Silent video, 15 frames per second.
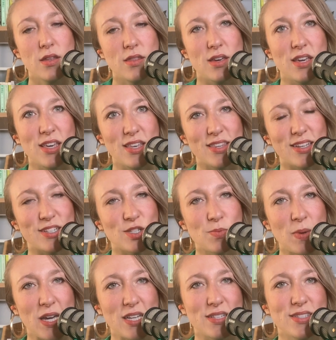the healing
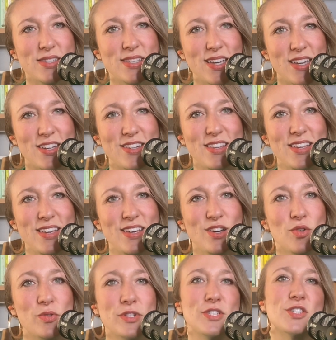space, in the
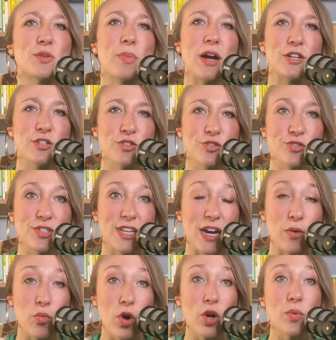holistic practitioners that I
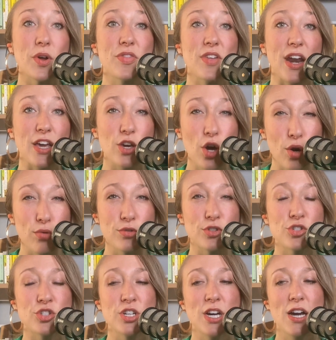work with, that I
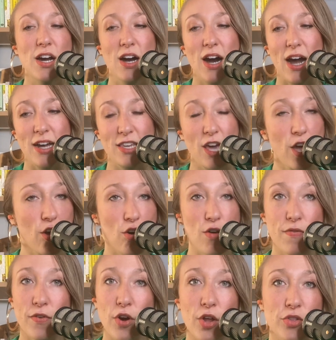coach. I care
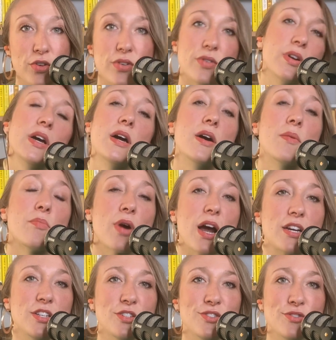for other
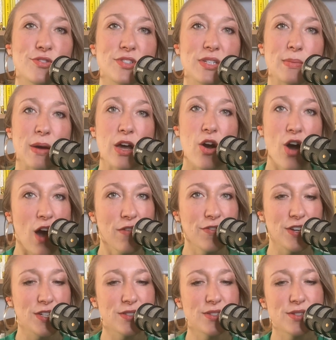practitioners in my
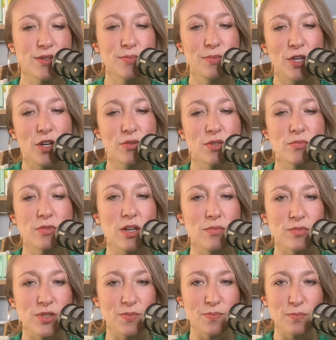office. You know,
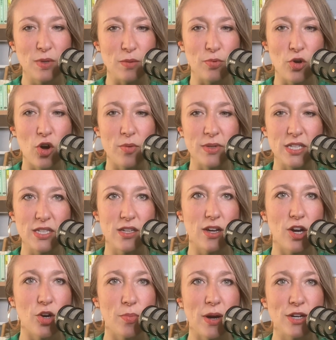sometimes people call me like the
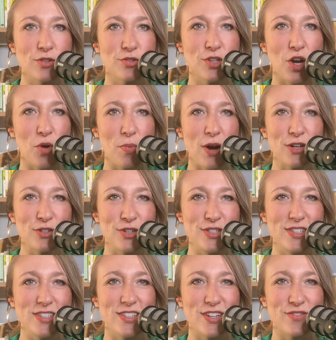chiropractor's chiropractor. I
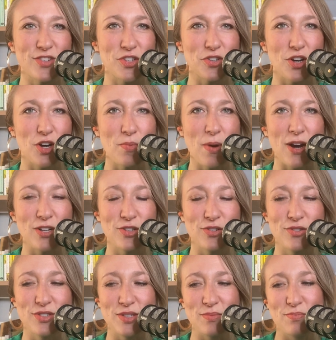see a lot of other
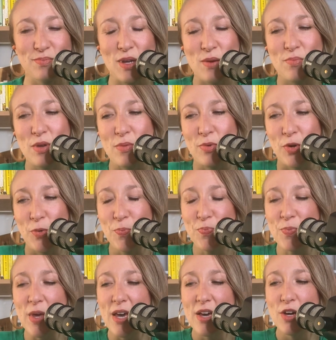chiropractors and people
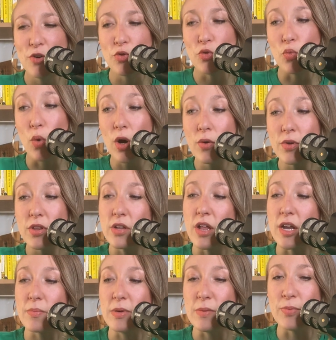who work with a
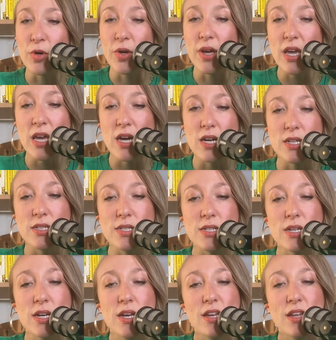lot of people. And
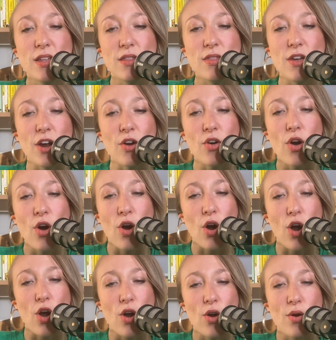there
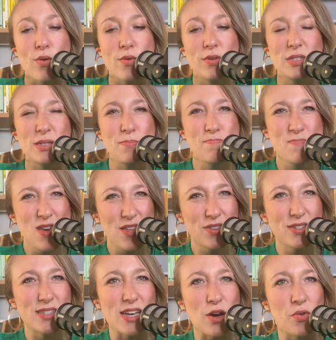are some
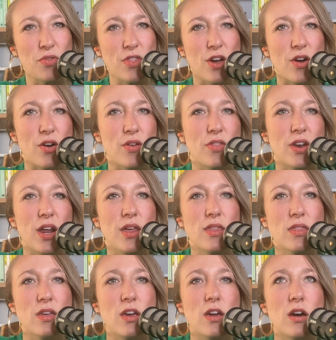myths out there that I
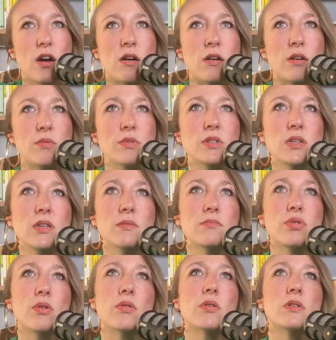think are really
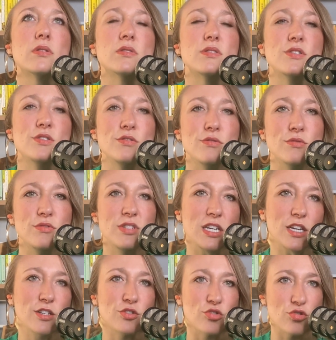important to
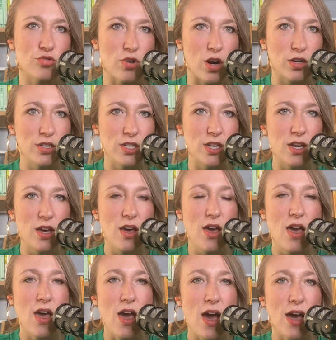deconstruct
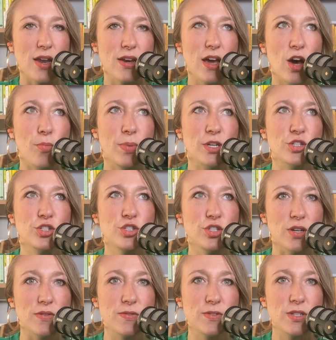and help us
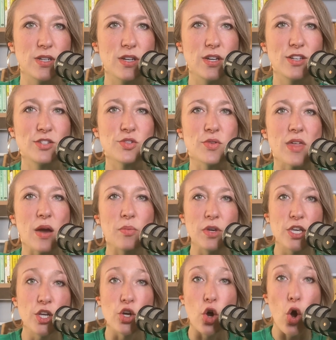shift so that we
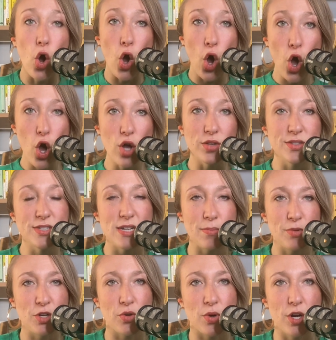can all step
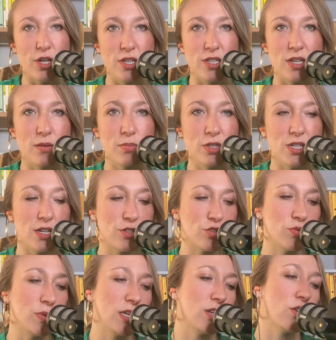into our healing
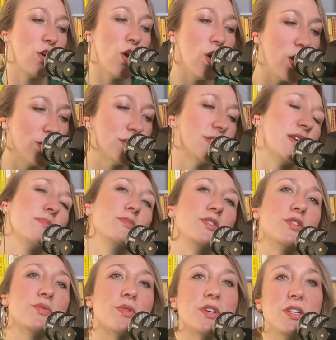potential. We can all step
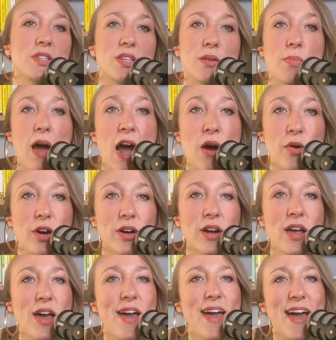into our healing power
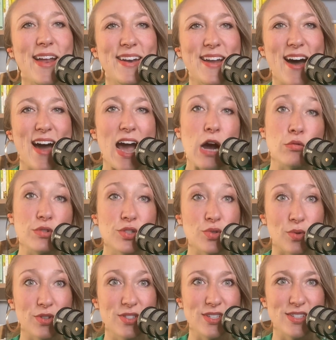and not
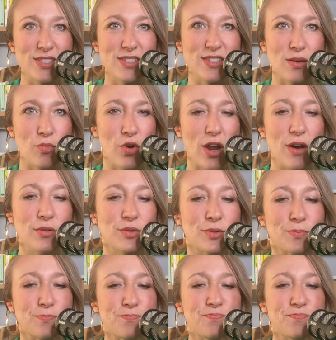outsource it to someone else.